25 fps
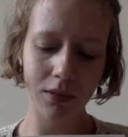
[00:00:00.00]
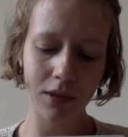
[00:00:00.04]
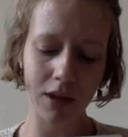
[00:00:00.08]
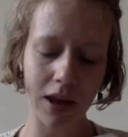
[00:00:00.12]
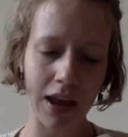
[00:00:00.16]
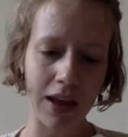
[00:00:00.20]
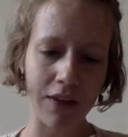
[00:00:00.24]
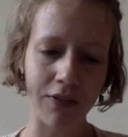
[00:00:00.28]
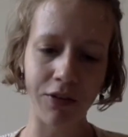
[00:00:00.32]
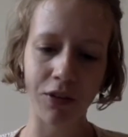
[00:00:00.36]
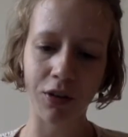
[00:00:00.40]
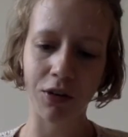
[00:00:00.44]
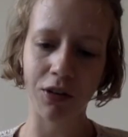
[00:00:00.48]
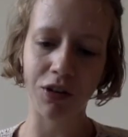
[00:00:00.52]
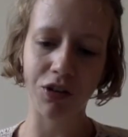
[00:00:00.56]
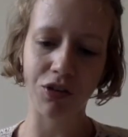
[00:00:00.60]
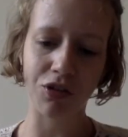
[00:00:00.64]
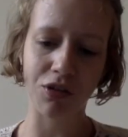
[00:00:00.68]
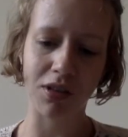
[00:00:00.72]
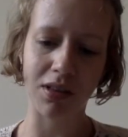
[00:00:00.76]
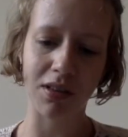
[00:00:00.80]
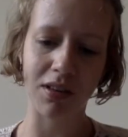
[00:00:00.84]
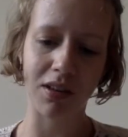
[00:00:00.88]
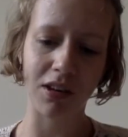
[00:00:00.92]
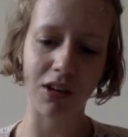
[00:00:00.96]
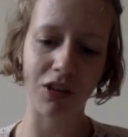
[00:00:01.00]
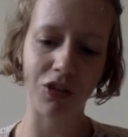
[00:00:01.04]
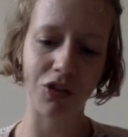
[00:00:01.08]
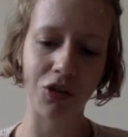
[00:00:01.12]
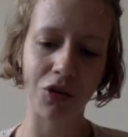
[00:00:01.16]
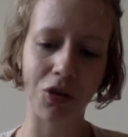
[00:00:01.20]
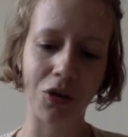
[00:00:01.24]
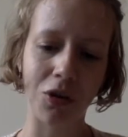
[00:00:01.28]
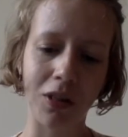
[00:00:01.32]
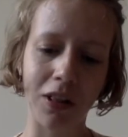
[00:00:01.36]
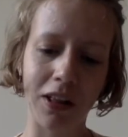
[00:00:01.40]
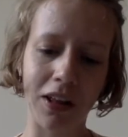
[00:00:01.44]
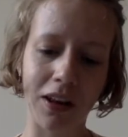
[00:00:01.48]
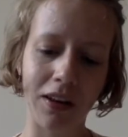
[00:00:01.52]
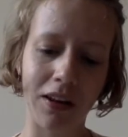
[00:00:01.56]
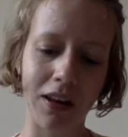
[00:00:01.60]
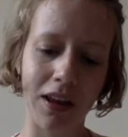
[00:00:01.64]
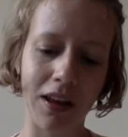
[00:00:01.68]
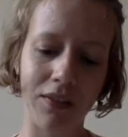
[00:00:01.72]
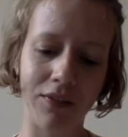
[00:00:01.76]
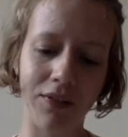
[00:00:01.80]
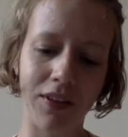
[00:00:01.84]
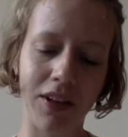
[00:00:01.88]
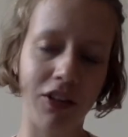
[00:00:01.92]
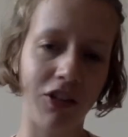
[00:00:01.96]
If you're interested at all in
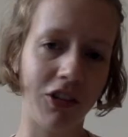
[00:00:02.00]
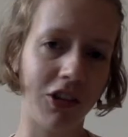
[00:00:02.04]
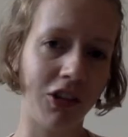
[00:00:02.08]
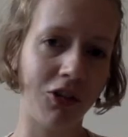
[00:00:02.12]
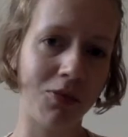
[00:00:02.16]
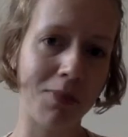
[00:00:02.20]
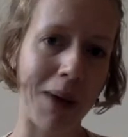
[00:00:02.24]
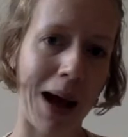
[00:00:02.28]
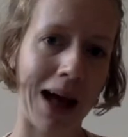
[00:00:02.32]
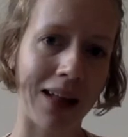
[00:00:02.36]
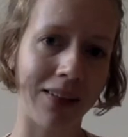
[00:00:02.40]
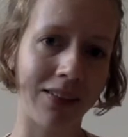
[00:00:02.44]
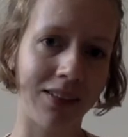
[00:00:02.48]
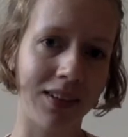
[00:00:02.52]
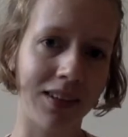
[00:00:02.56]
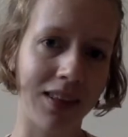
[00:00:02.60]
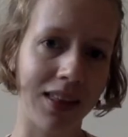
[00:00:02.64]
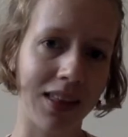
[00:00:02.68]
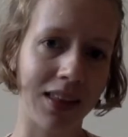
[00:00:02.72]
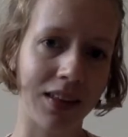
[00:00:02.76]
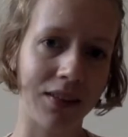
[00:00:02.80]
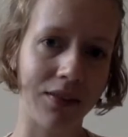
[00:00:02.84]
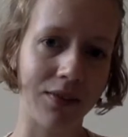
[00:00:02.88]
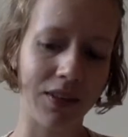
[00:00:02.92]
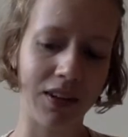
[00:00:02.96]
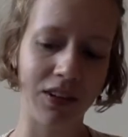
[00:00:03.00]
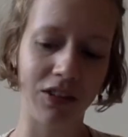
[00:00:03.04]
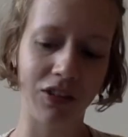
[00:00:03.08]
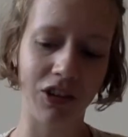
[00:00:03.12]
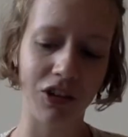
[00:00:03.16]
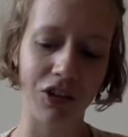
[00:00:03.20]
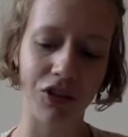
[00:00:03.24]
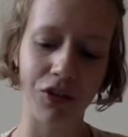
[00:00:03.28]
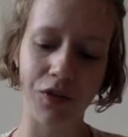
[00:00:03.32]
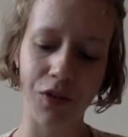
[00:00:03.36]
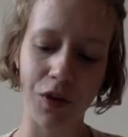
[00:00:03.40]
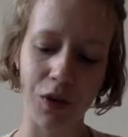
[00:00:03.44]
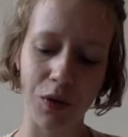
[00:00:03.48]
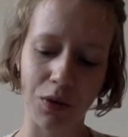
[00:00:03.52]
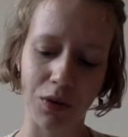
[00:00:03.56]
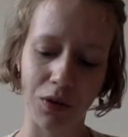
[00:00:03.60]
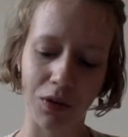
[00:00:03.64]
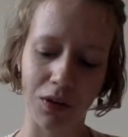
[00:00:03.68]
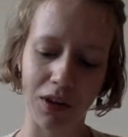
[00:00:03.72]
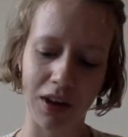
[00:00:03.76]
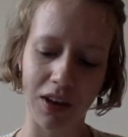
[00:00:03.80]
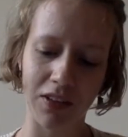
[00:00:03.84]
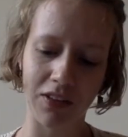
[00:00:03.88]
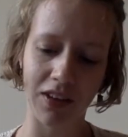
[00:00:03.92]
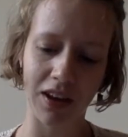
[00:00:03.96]
vintage patterns and vintage views
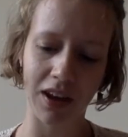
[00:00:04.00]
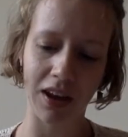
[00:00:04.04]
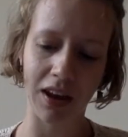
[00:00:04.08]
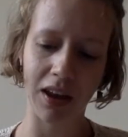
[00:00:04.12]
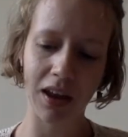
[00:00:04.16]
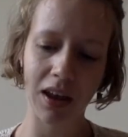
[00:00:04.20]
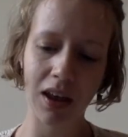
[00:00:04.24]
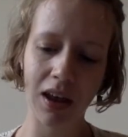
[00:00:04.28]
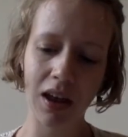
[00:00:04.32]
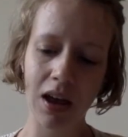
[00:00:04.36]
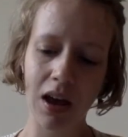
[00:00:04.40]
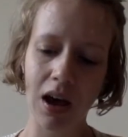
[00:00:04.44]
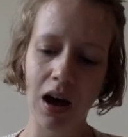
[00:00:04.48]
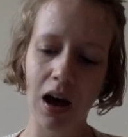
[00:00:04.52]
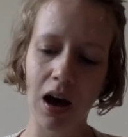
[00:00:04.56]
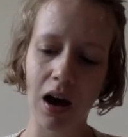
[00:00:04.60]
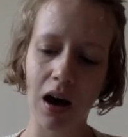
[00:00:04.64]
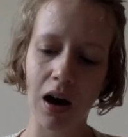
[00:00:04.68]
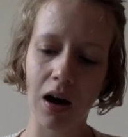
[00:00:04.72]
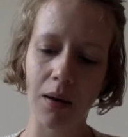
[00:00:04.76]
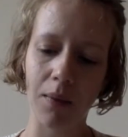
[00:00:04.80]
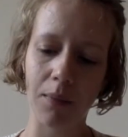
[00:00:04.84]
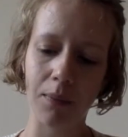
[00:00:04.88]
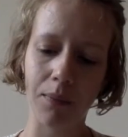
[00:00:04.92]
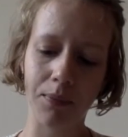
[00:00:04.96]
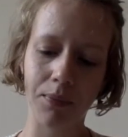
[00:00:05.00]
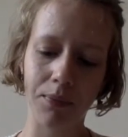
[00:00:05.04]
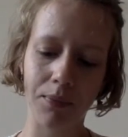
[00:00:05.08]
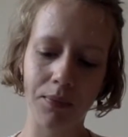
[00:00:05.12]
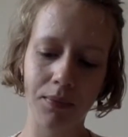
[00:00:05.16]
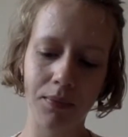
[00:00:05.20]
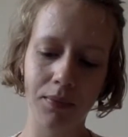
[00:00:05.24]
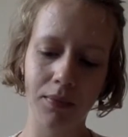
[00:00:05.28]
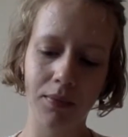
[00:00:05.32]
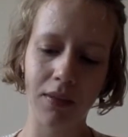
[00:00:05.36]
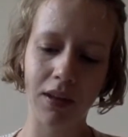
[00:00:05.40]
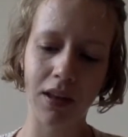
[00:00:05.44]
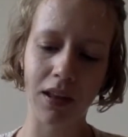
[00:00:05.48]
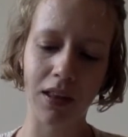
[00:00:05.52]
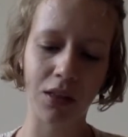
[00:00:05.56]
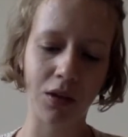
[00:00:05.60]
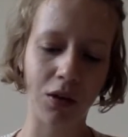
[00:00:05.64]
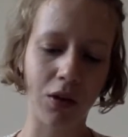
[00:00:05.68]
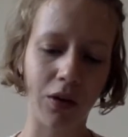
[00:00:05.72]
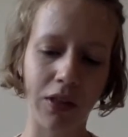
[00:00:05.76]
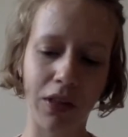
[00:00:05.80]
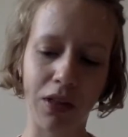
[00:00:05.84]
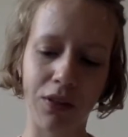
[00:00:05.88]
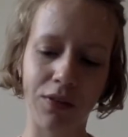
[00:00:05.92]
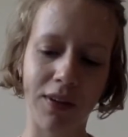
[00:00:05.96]
on knitting, it's
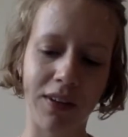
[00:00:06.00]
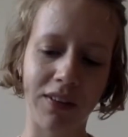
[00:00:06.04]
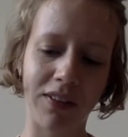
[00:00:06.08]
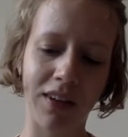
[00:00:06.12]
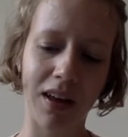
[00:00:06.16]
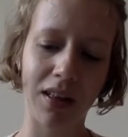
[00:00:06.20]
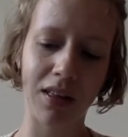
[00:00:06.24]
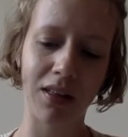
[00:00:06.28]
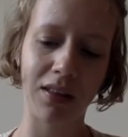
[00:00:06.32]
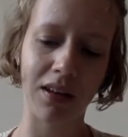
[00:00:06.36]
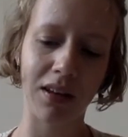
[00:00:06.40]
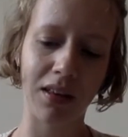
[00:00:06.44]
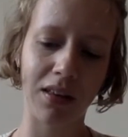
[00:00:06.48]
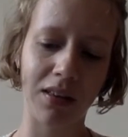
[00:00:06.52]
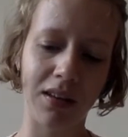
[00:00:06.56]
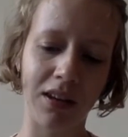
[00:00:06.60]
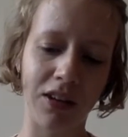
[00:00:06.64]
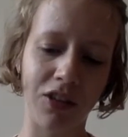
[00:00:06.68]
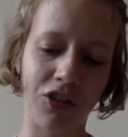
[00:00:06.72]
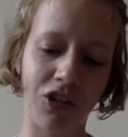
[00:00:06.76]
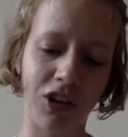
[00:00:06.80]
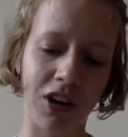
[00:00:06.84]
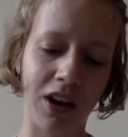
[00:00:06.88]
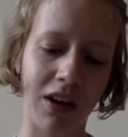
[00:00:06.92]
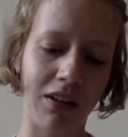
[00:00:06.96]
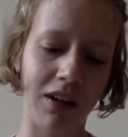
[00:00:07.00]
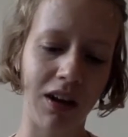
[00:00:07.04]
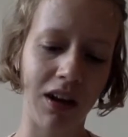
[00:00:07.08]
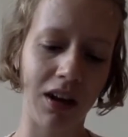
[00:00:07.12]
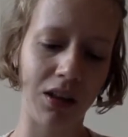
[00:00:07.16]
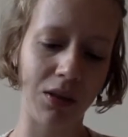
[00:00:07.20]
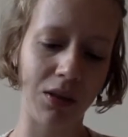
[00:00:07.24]
got this fantastic Stittionary